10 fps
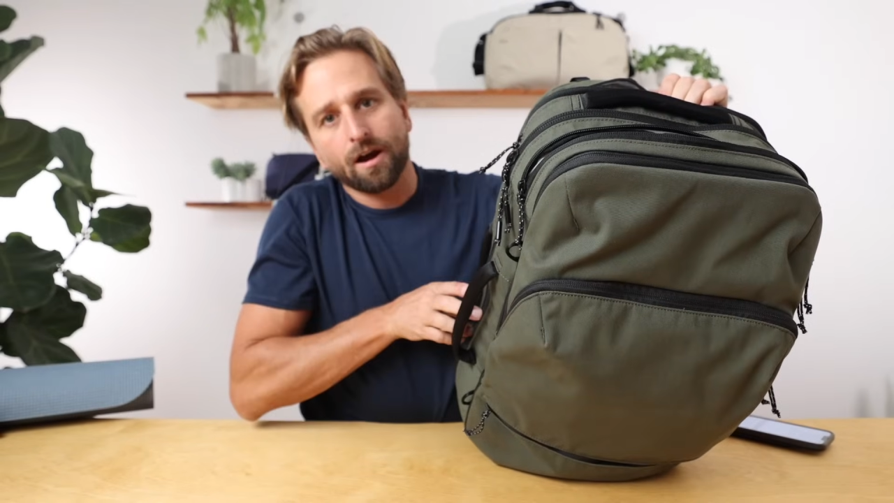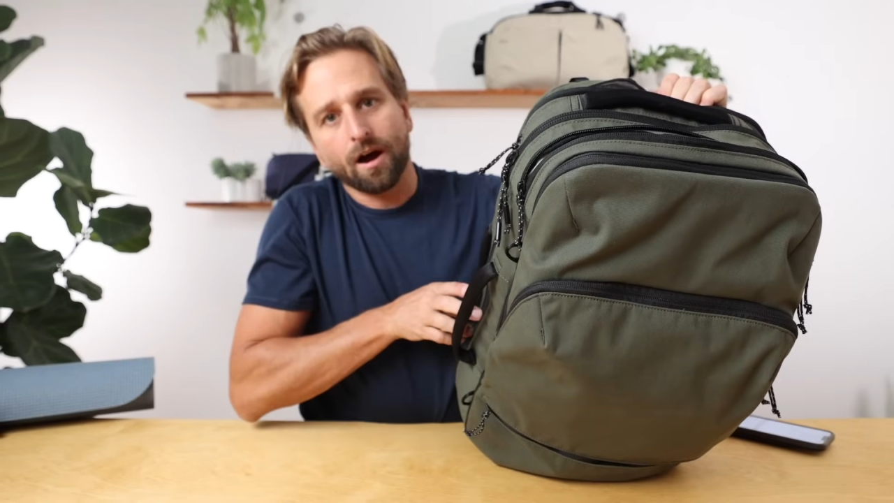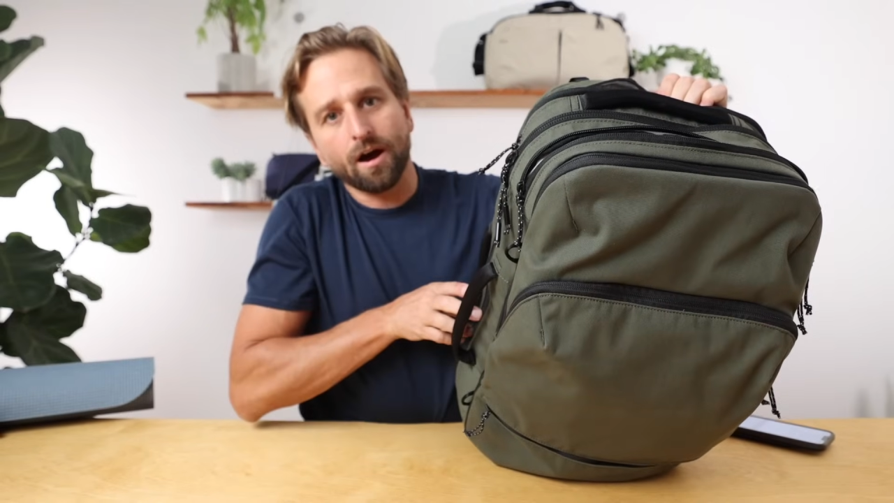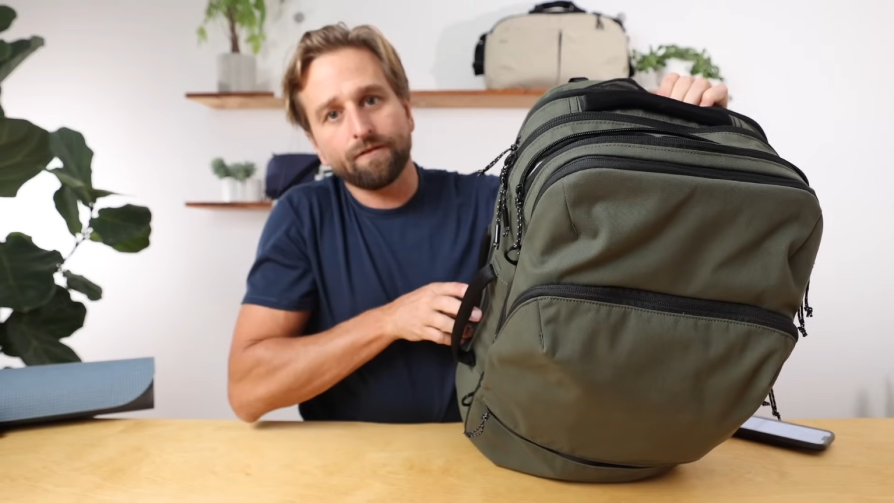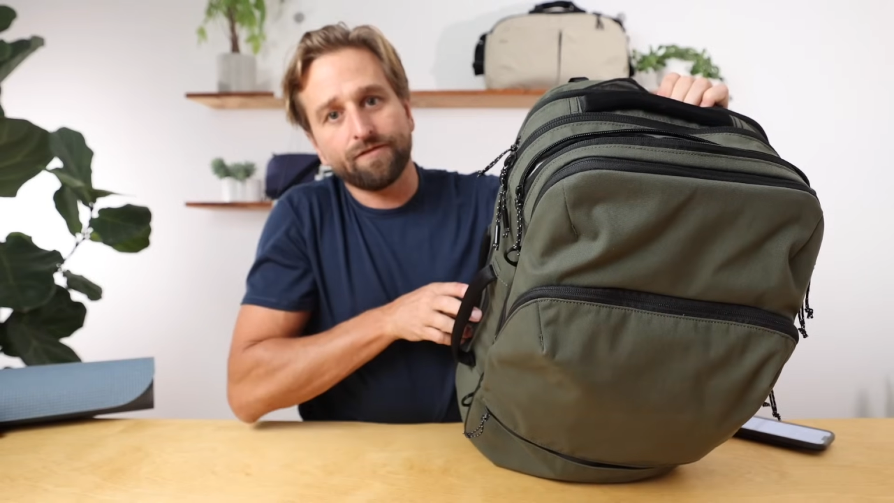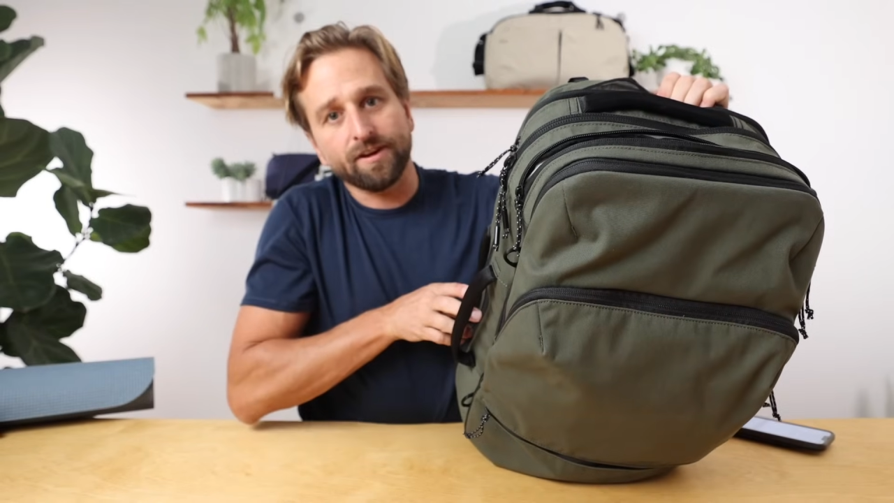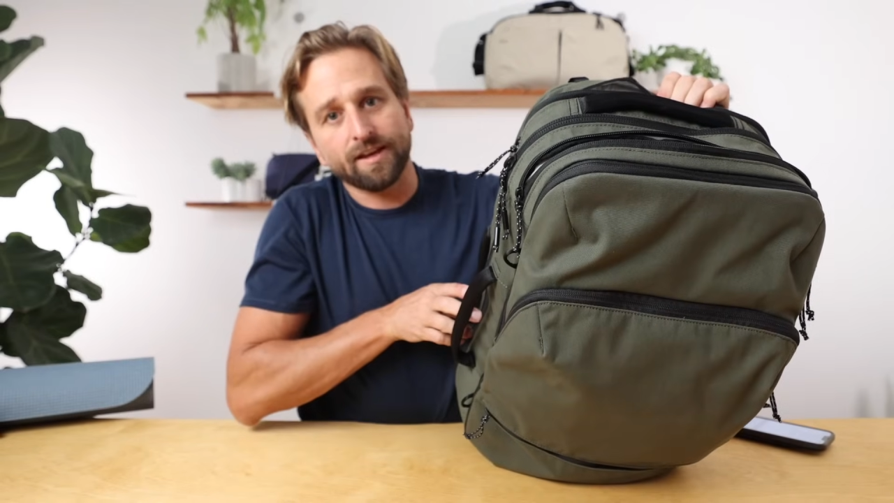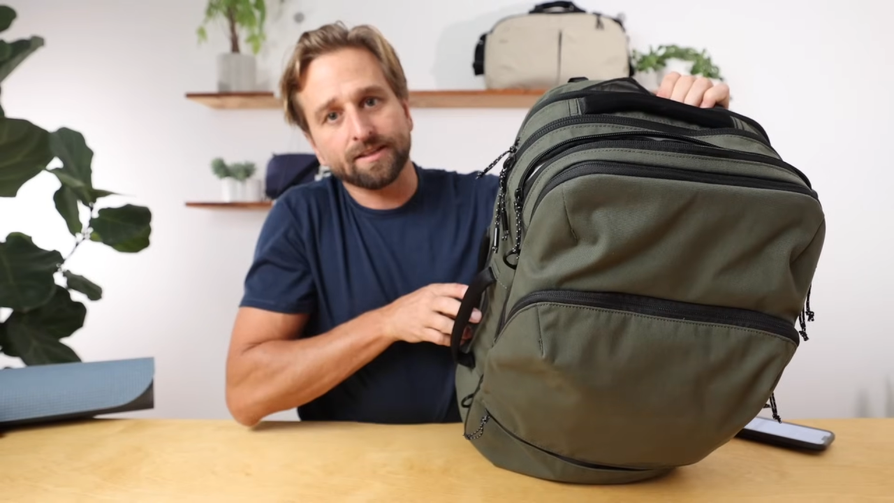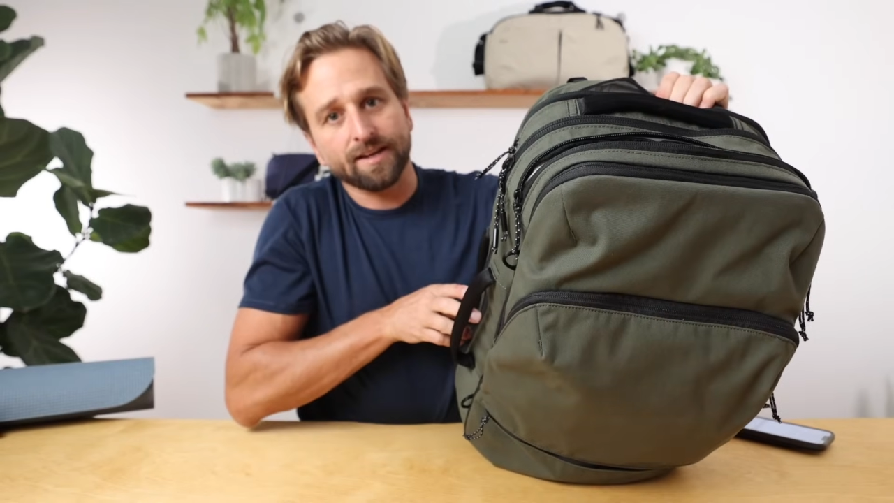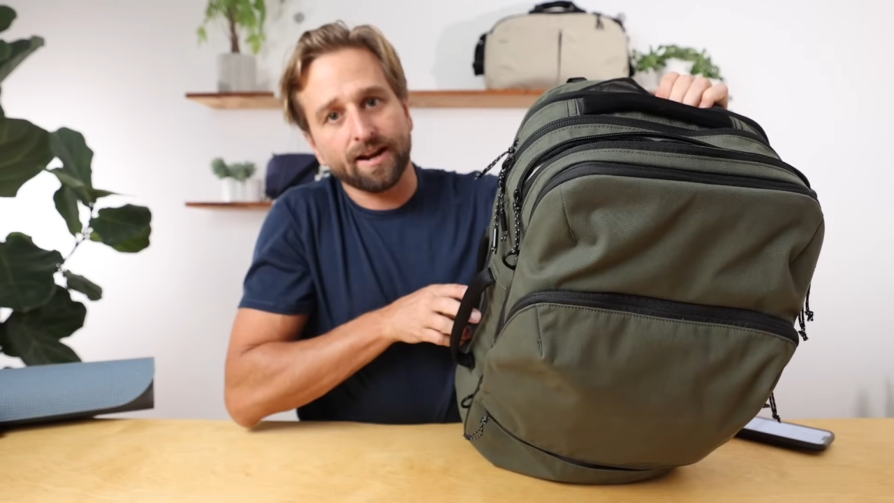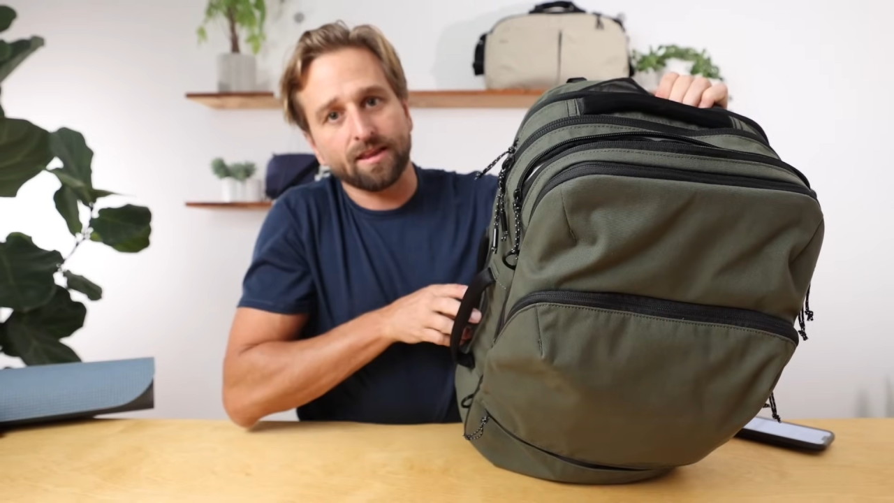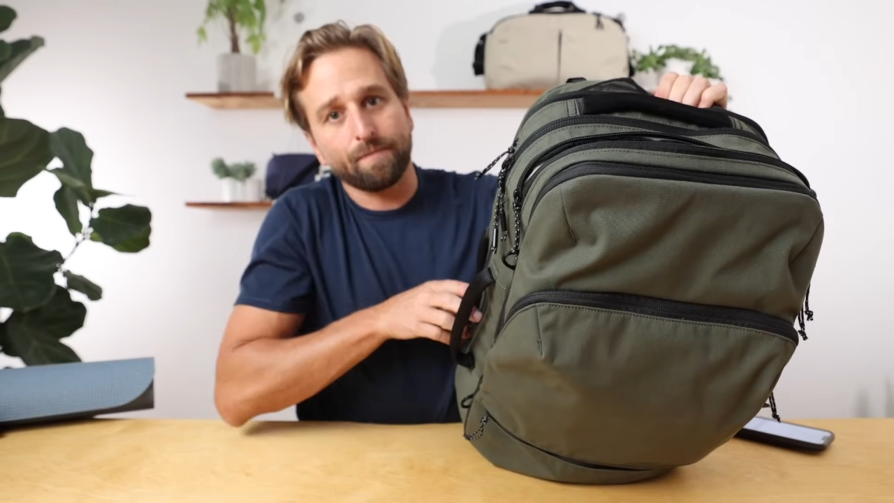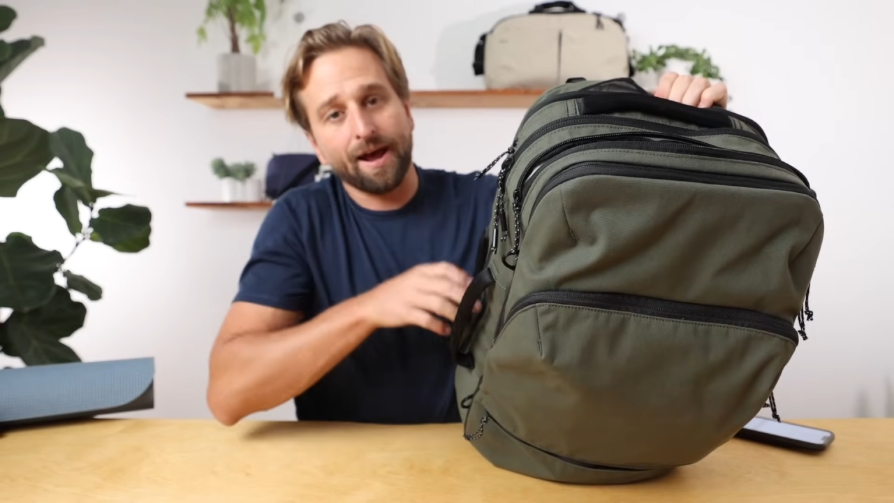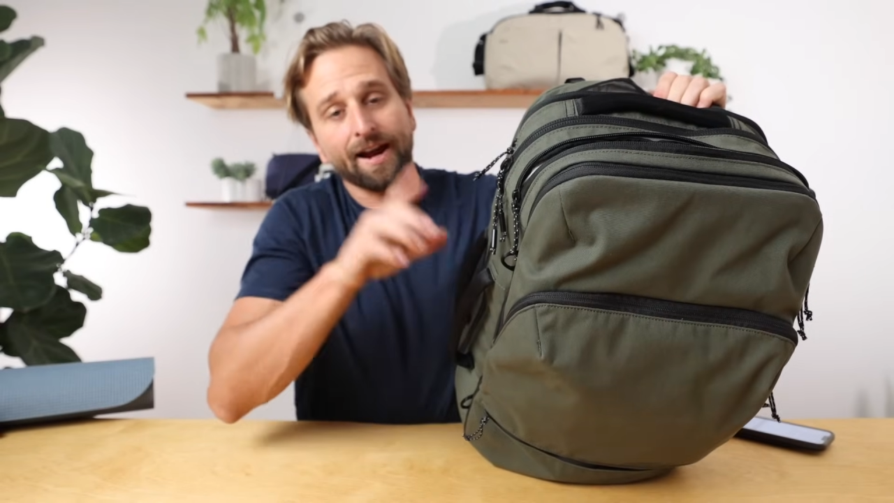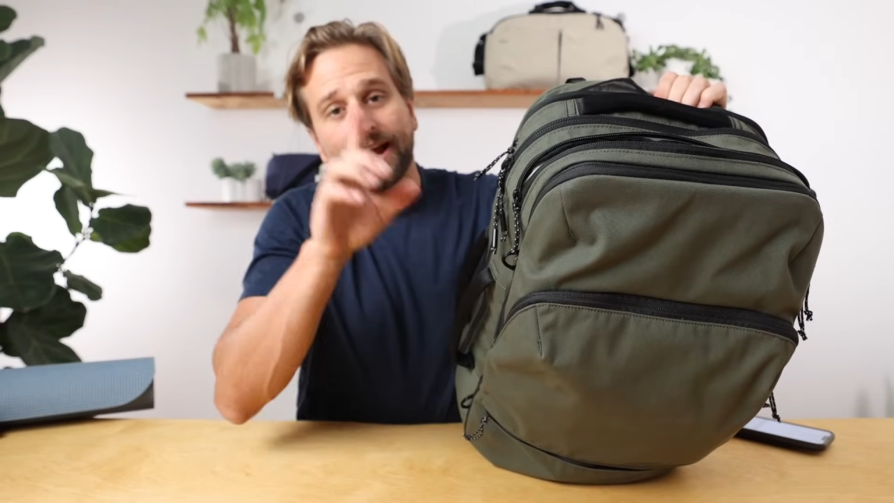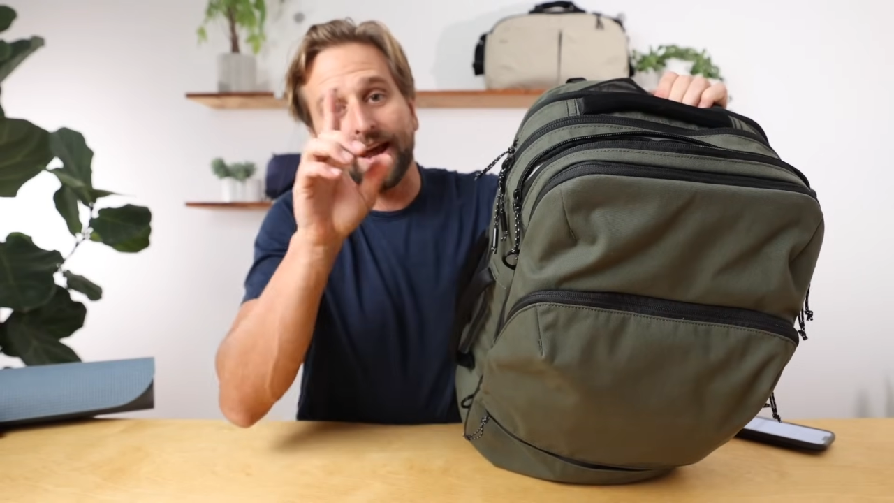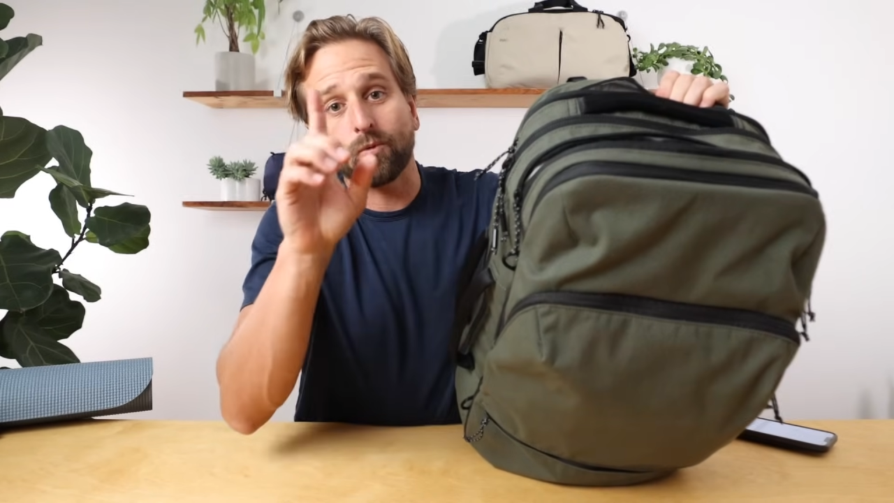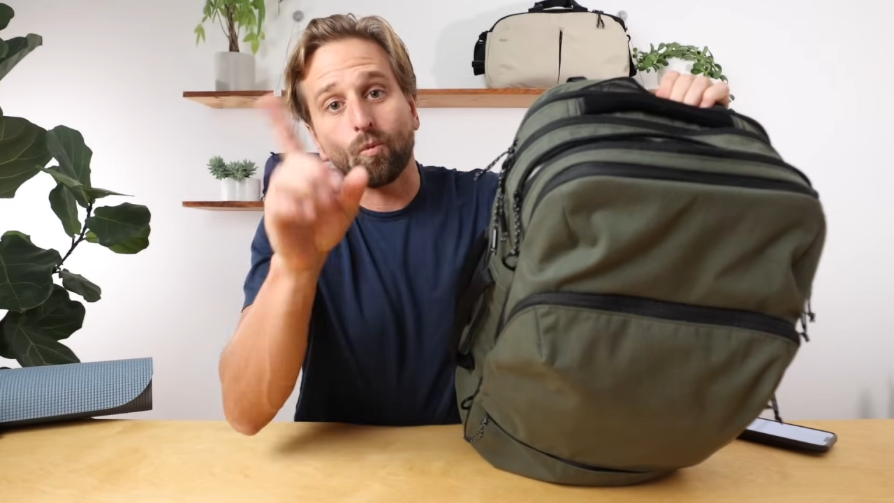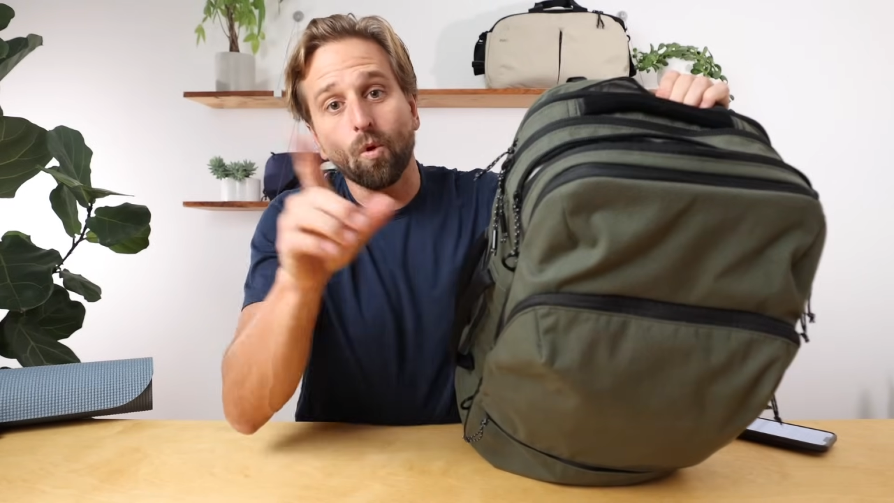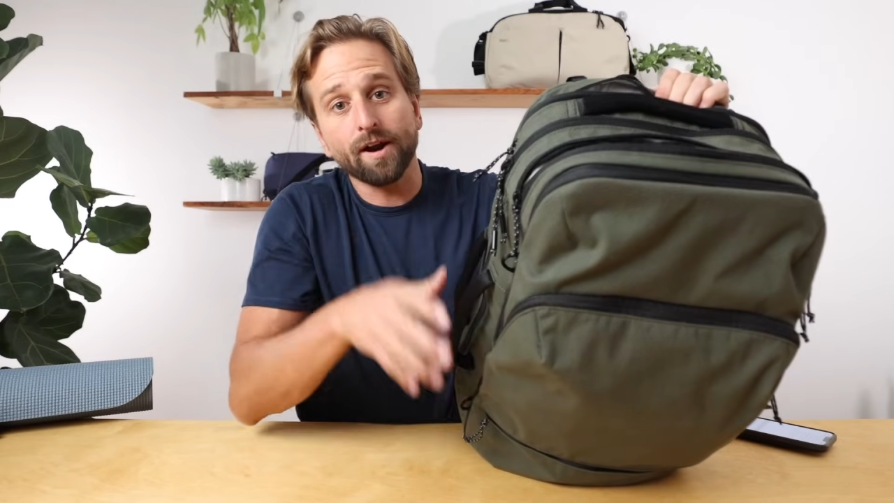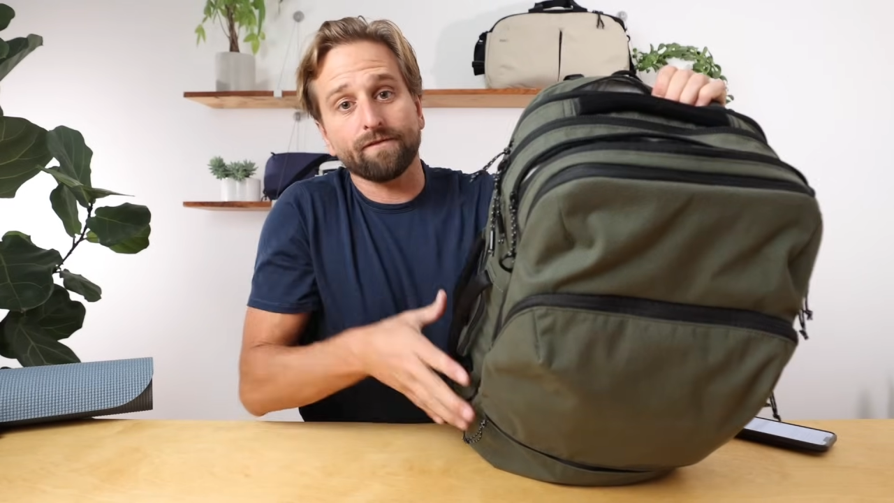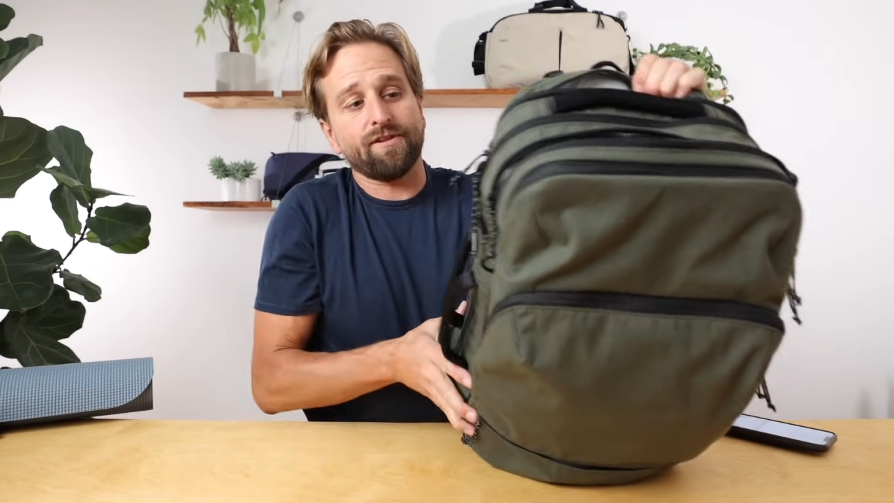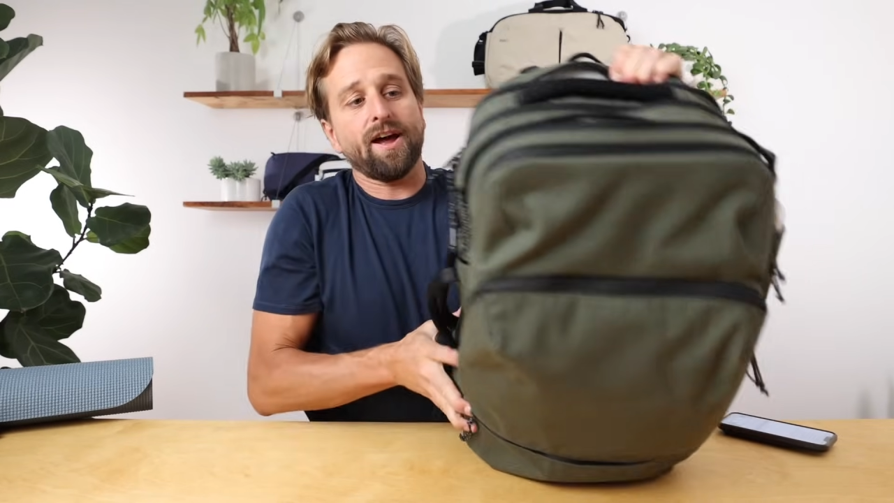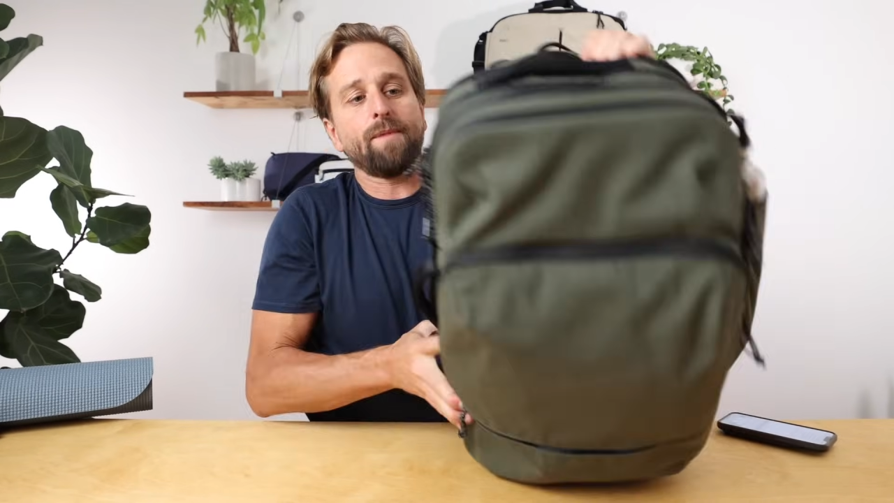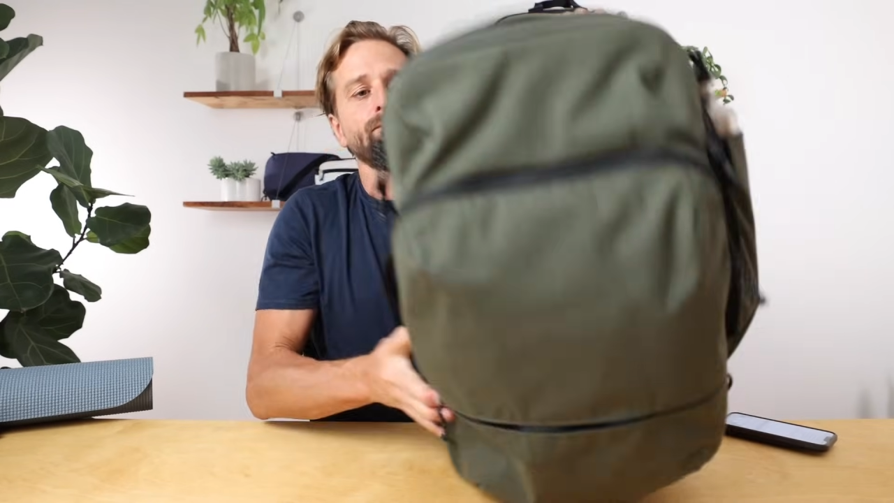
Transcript: of the inside of the bag. And one of them,